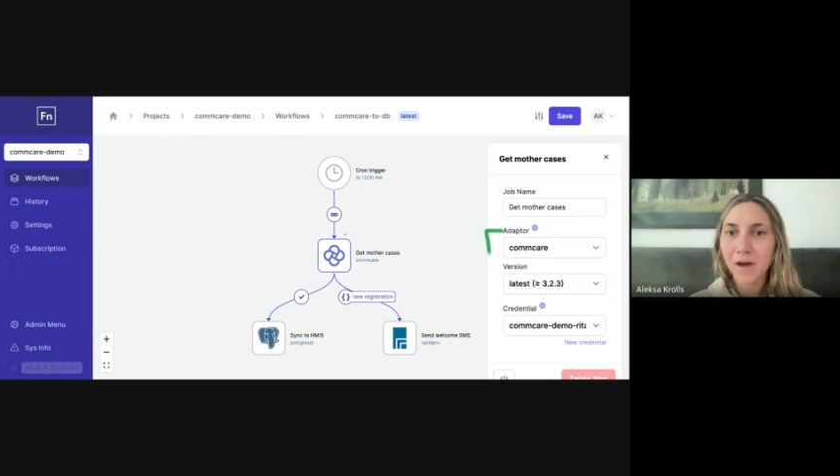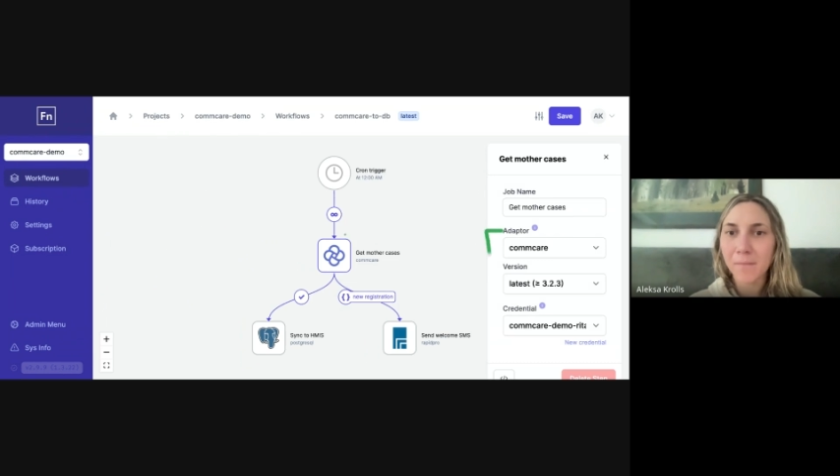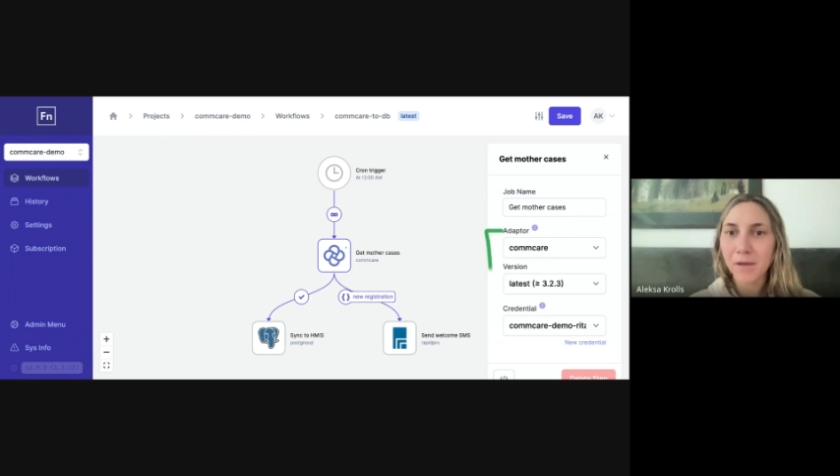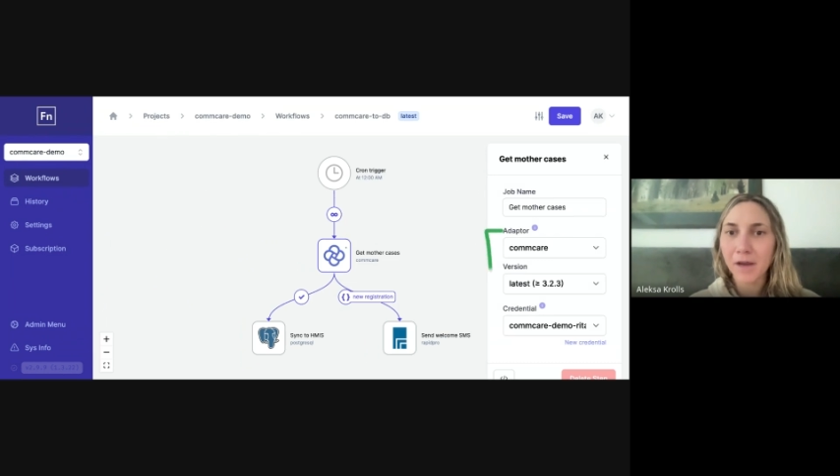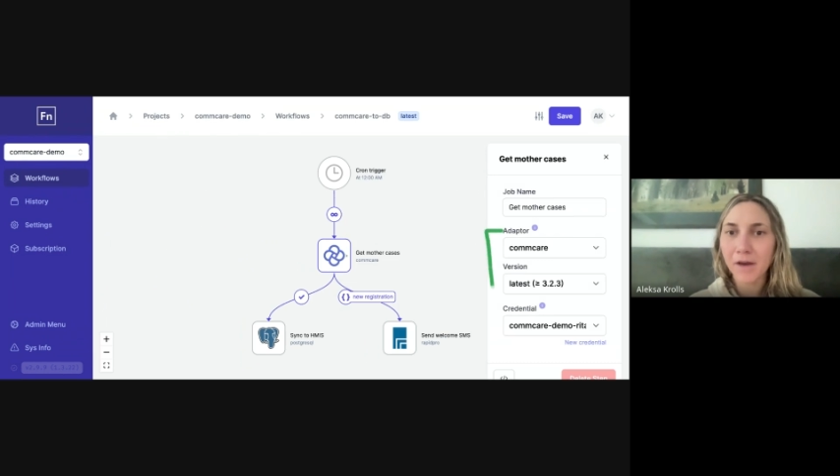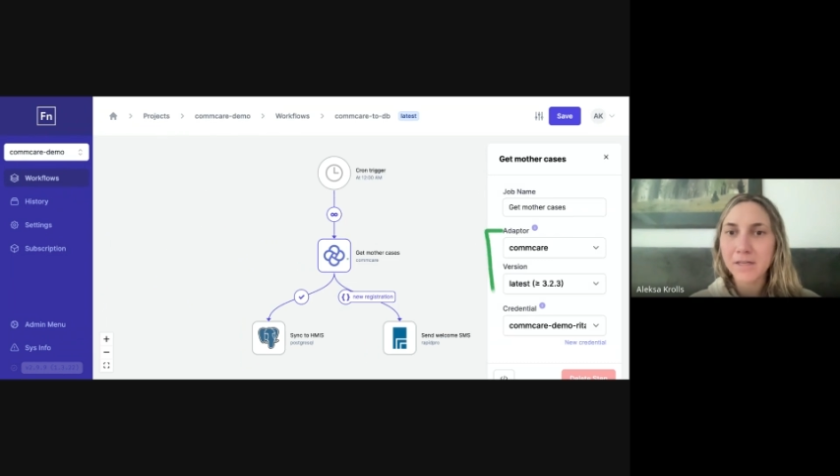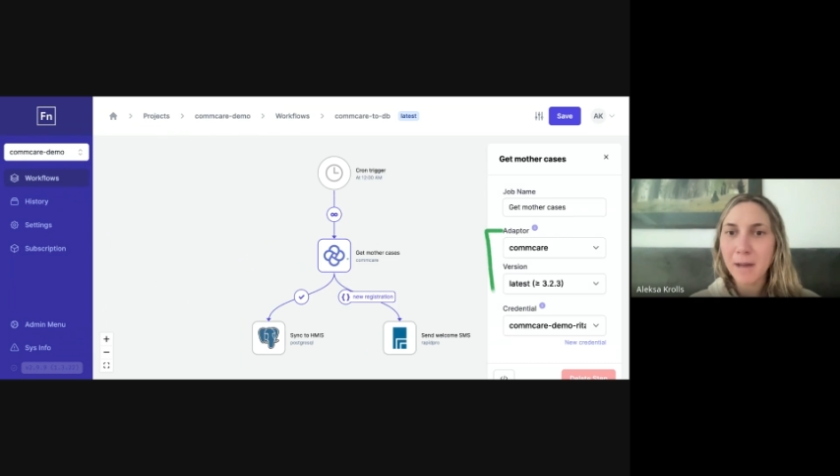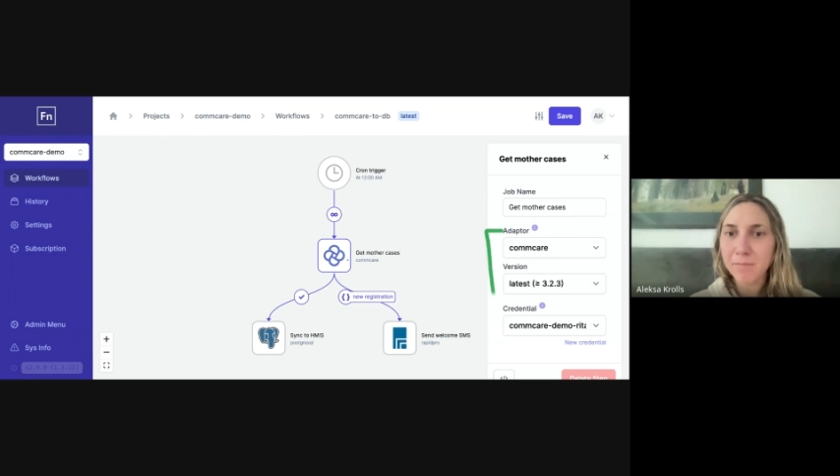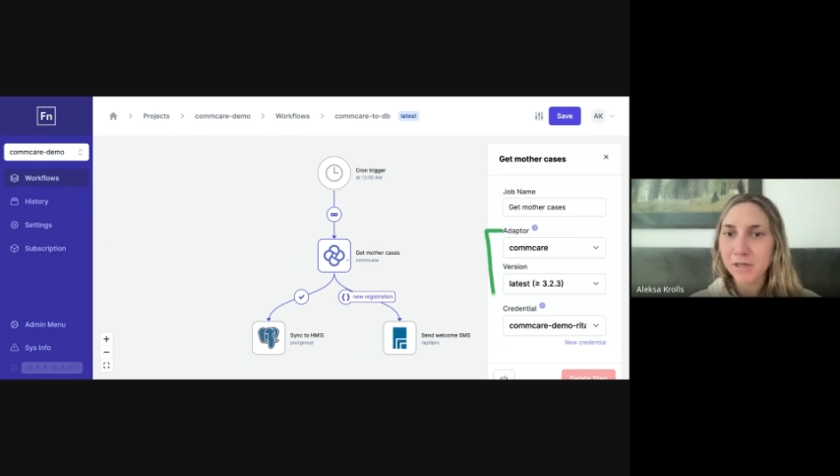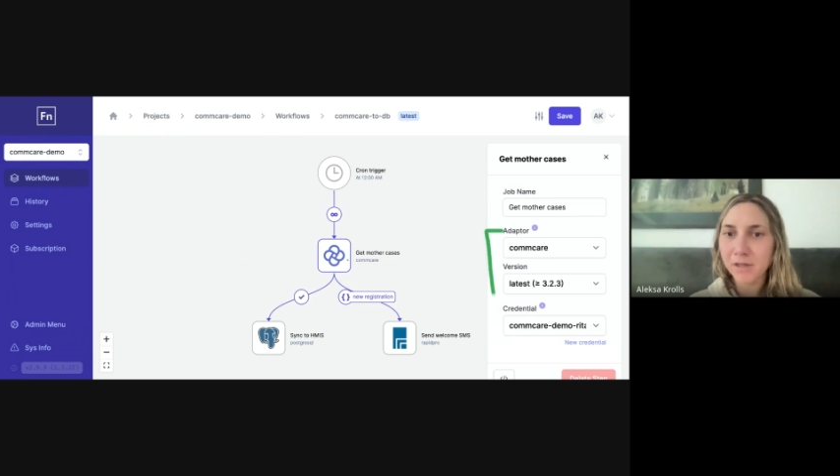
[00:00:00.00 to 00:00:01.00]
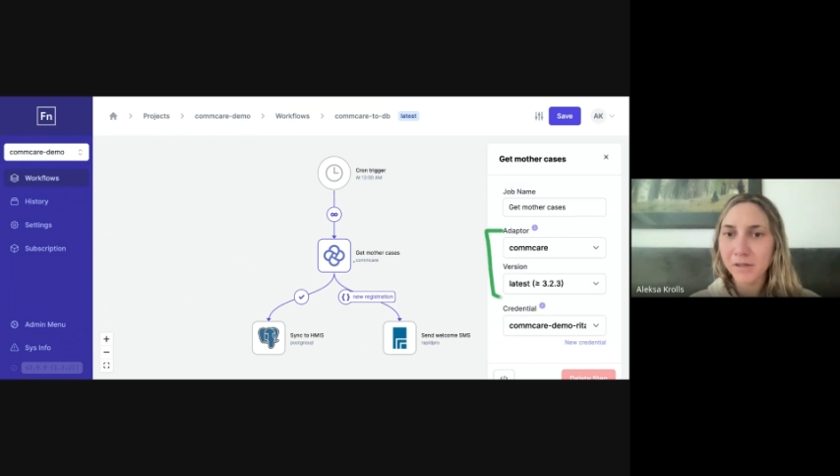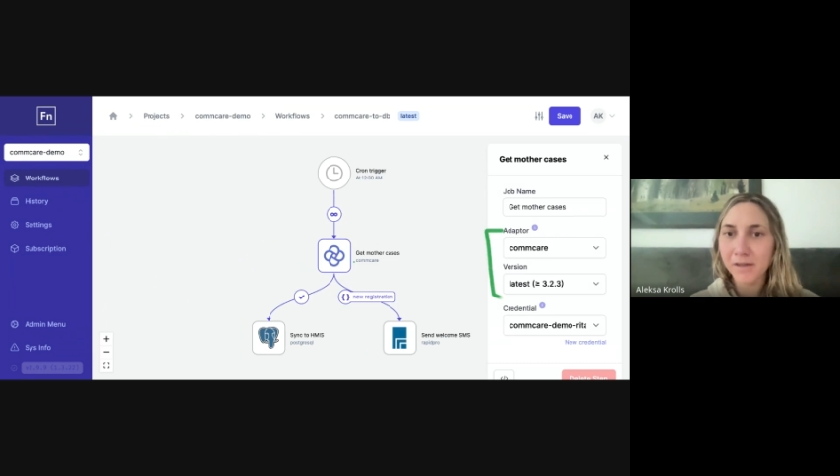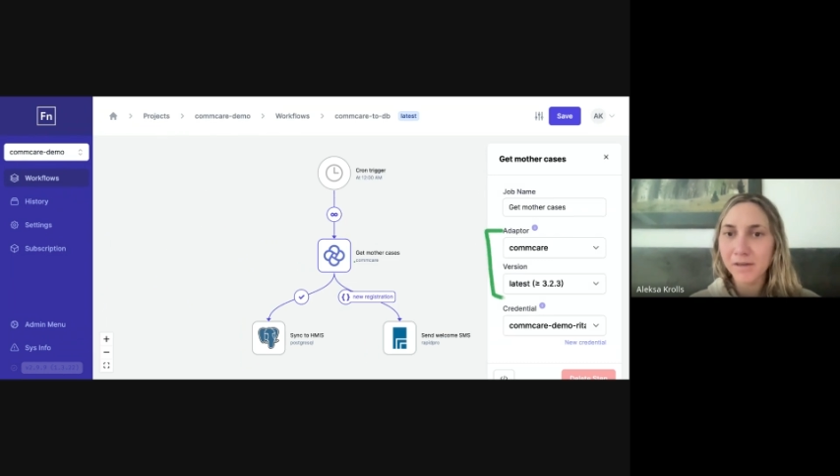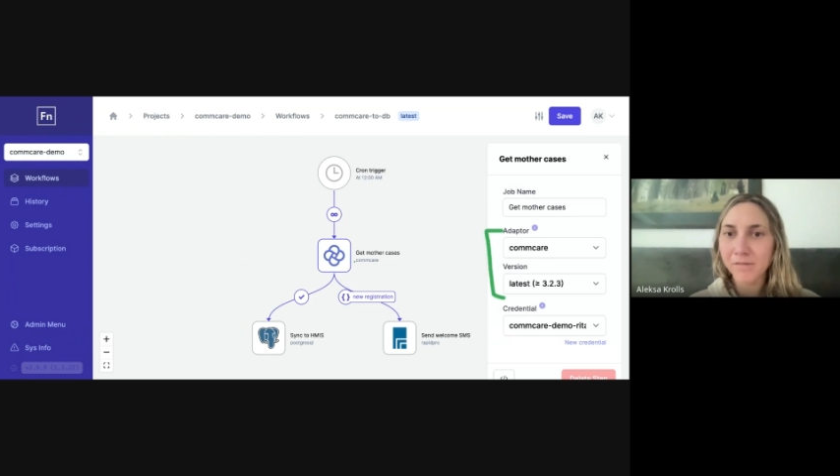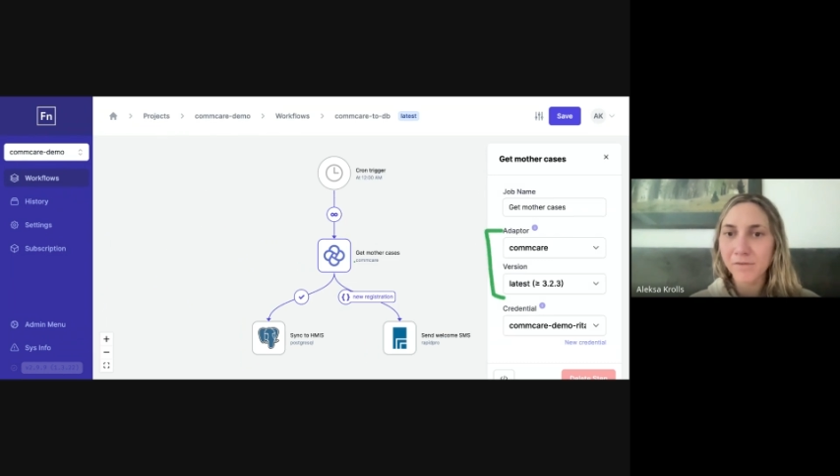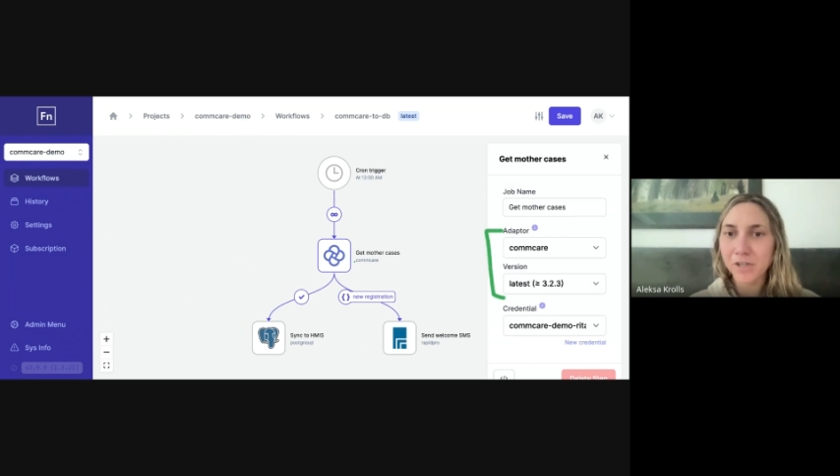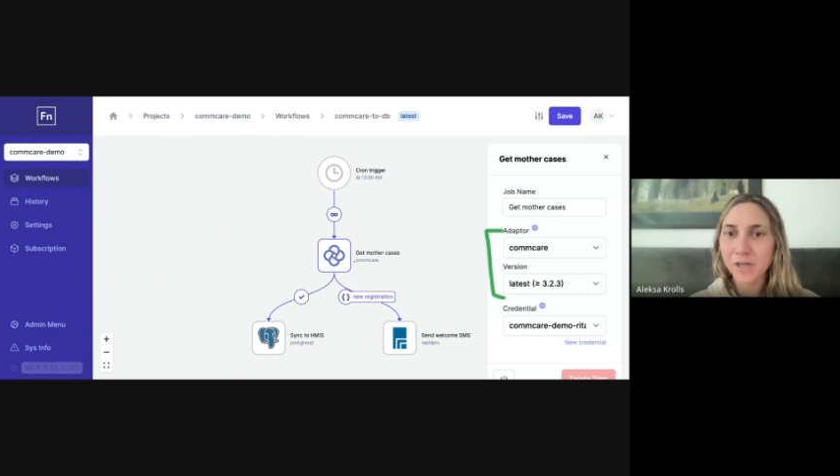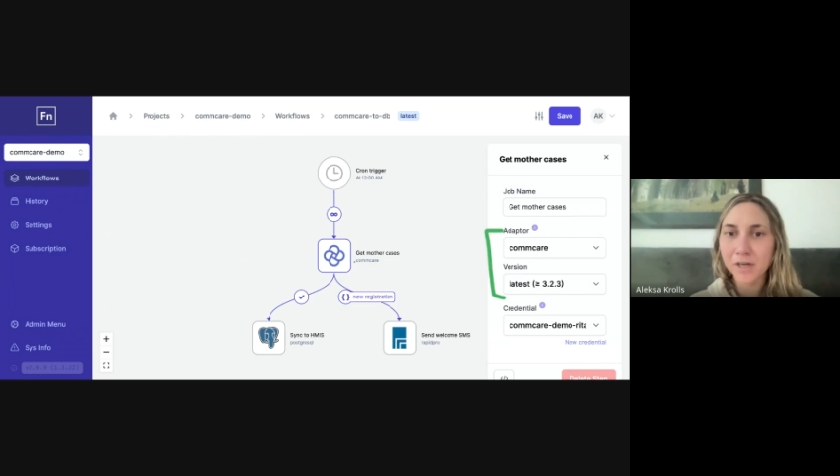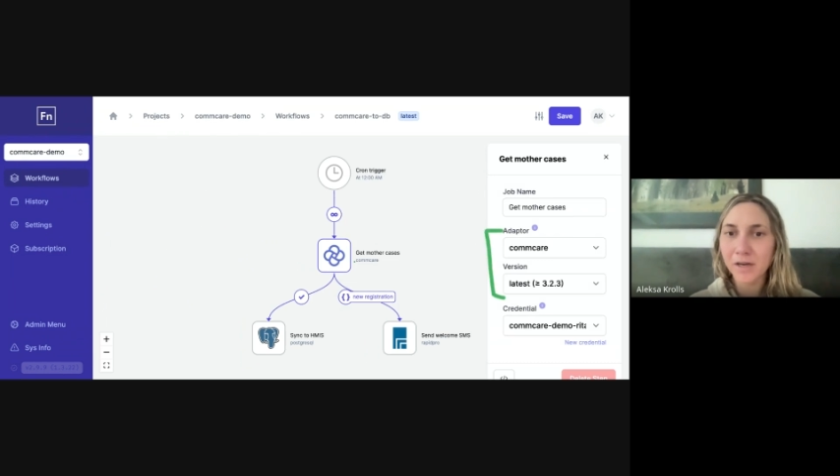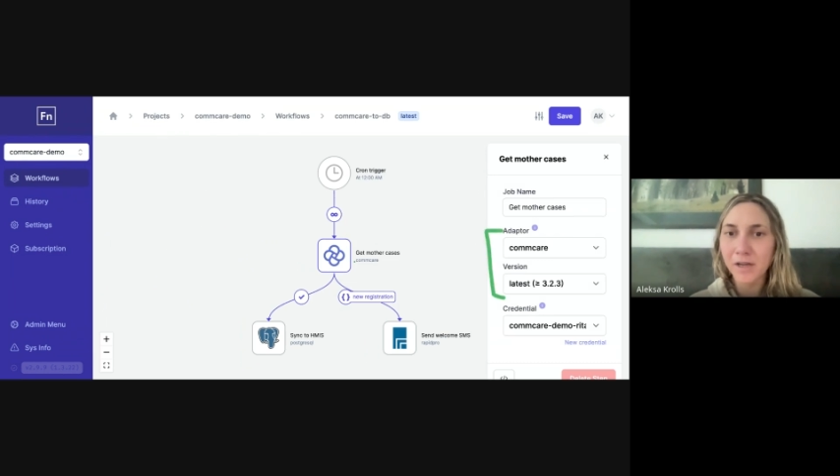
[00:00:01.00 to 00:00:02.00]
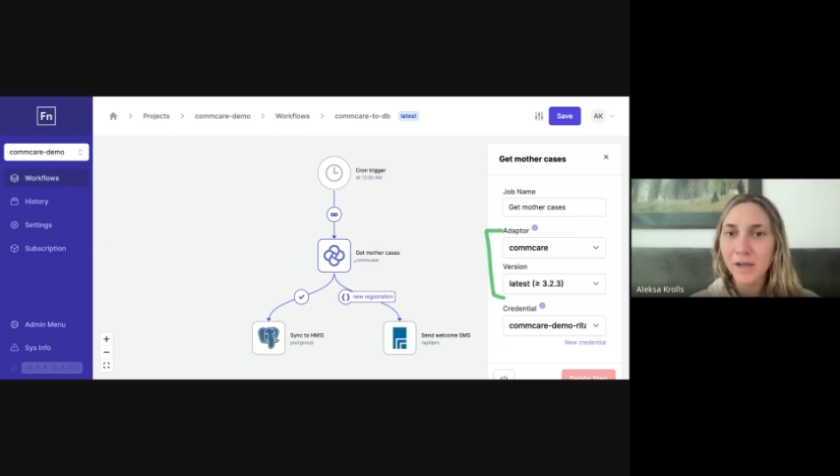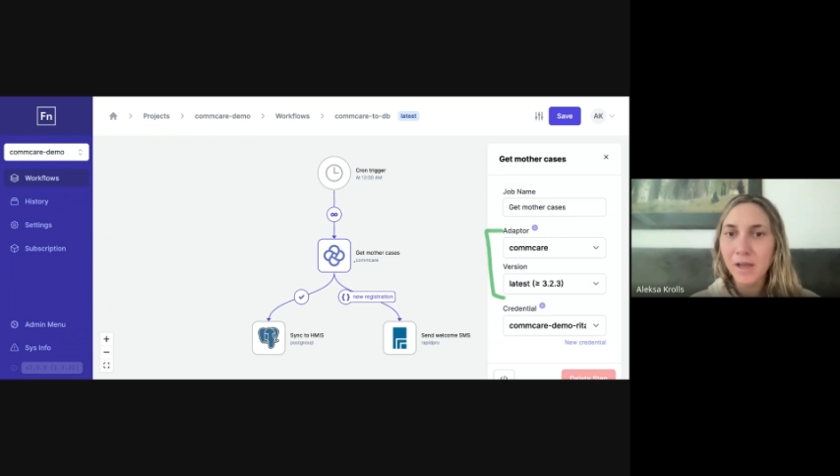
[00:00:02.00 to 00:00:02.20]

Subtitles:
CommCare adapter, the latest version,